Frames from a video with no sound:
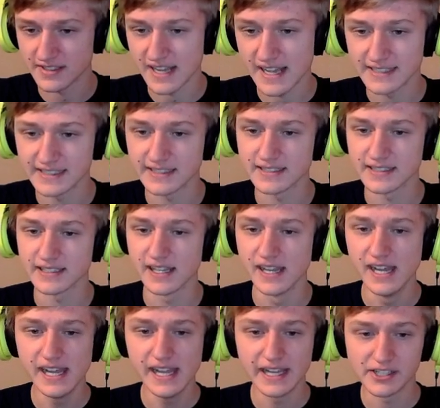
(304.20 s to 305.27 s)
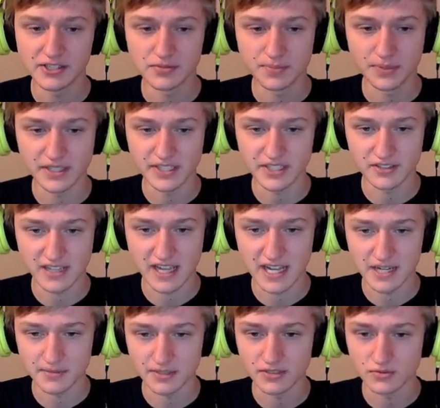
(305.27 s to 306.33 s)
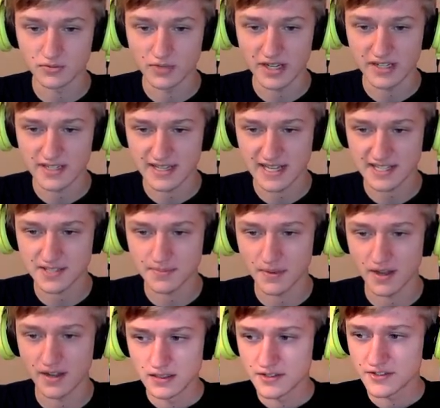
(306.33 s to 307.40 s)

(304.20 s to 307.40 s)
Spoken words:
anything, and it'll bring your camera right to that spot.